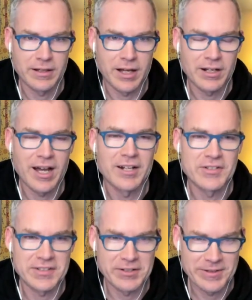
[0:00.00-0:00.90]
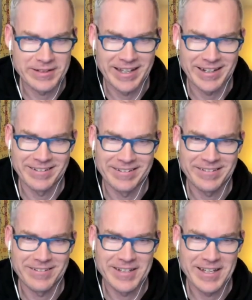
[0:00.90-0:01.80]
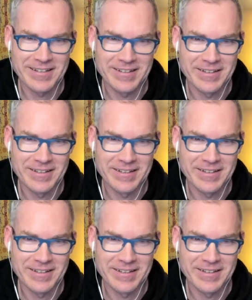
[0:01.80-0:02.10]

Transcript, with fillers: unconsciously doing that. Okay.